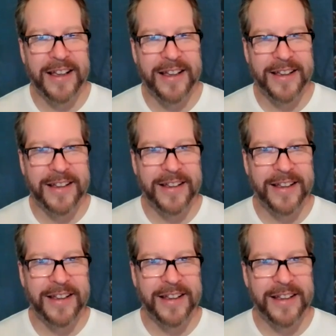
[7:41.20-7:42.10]

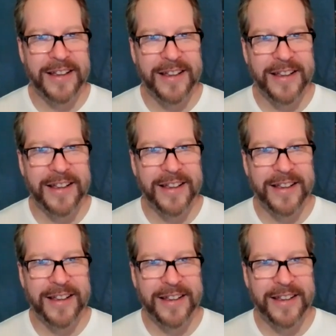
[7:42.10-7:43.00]

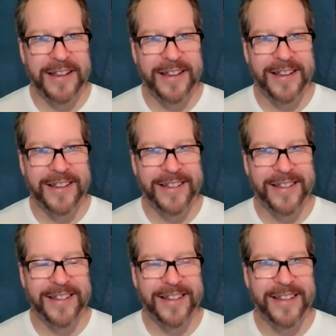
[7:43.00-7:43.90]

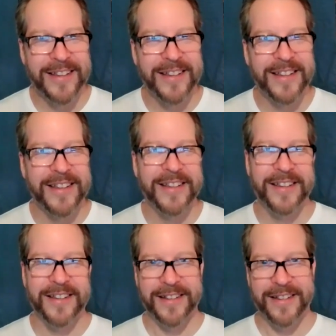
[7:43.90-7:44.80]

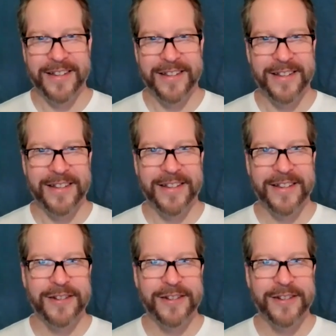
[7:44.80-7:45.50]
No words are spoken by the person on screen.